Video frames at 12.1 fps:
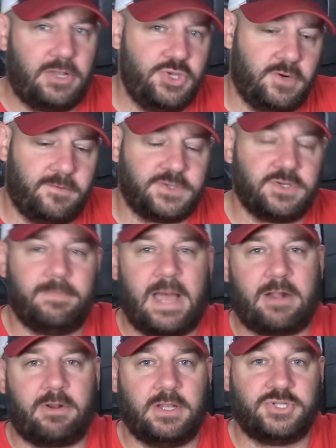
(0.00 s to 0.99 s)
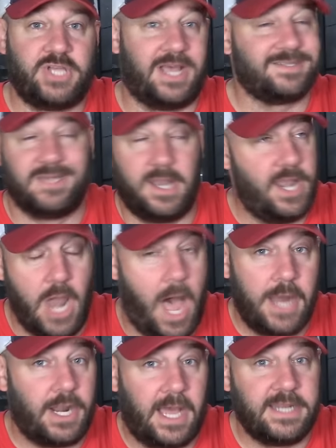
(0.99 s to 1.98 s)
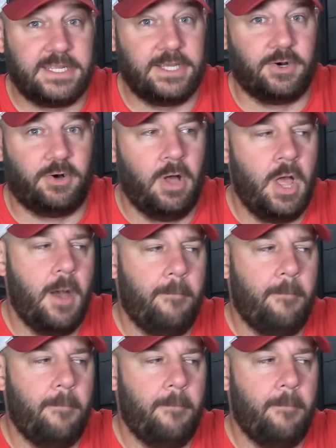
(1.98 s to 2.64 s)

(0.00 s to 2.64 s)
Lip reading: Universal background checks, not ideal.